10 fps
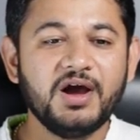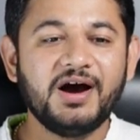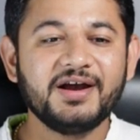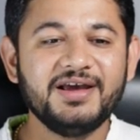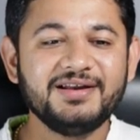
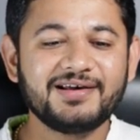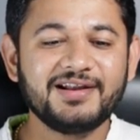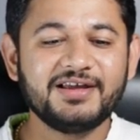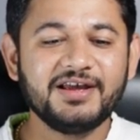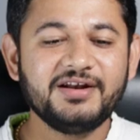Again,
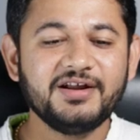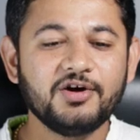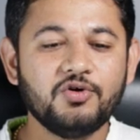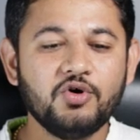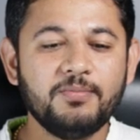click it,
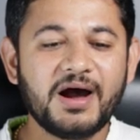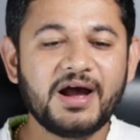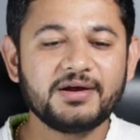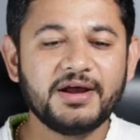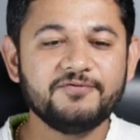go
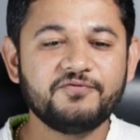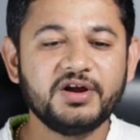back and